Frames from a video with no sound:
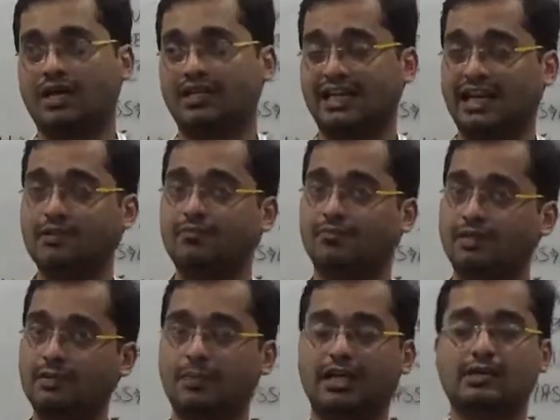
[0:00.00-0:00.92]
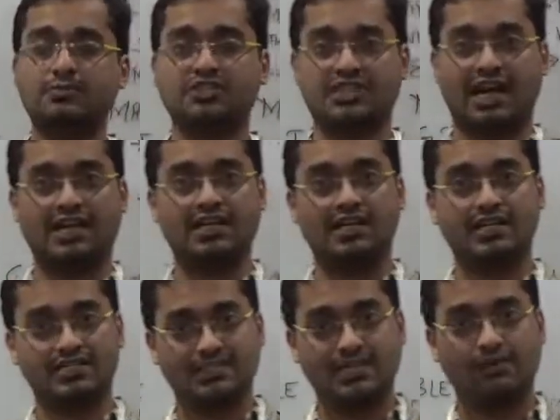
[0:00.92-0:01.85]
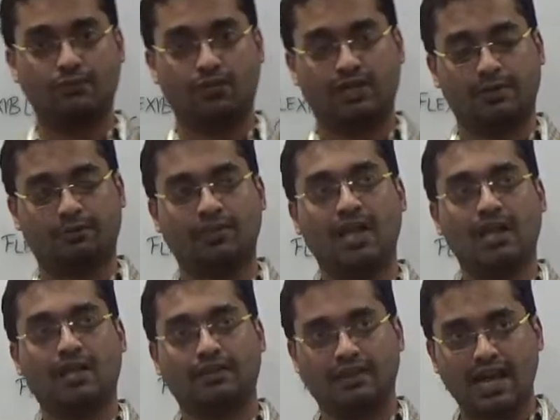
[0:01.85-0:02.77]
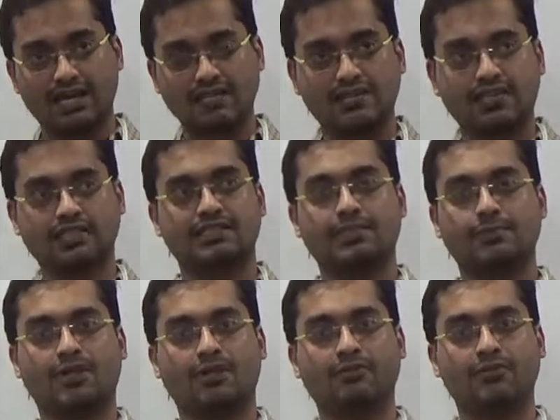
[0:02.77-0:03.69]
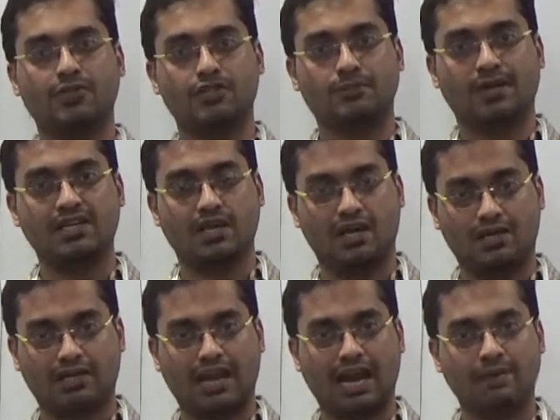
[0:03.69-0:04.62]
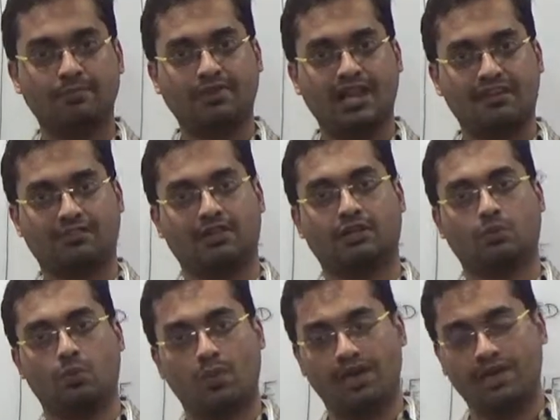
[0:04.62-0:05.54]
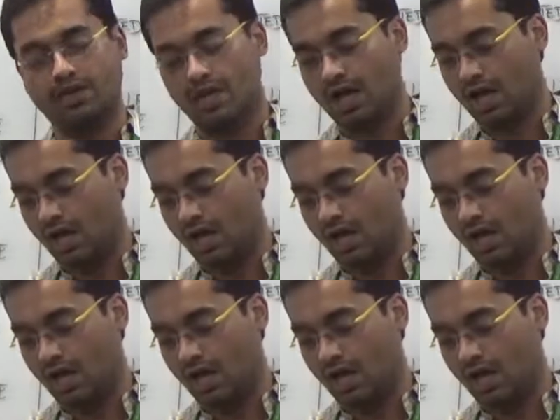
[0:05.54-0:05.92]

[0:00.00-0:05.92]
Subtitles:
time will become stand still for him. That is the concept of time traveling, where